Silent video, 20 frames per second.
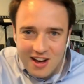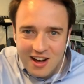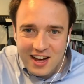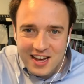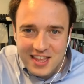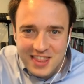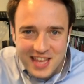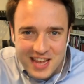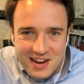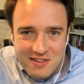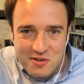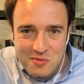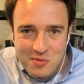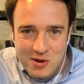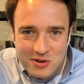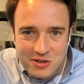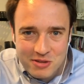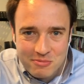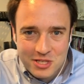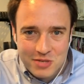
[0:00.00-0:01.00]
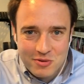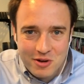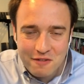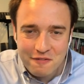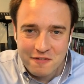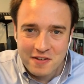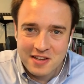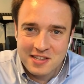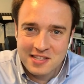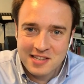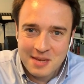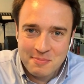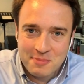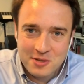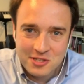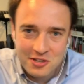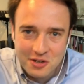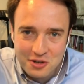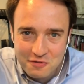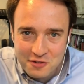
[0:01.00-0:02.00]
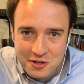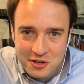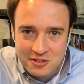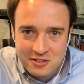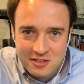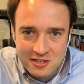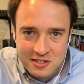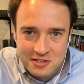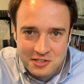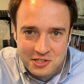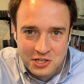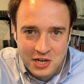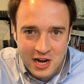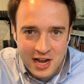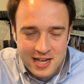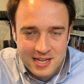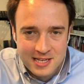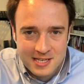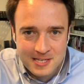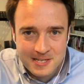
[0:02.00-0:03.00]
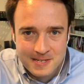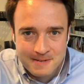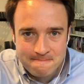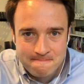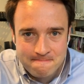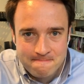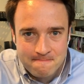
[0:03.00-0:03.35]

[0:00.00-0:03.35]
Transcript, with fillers: Hi there, and welcome to our first episode of Continence Chats.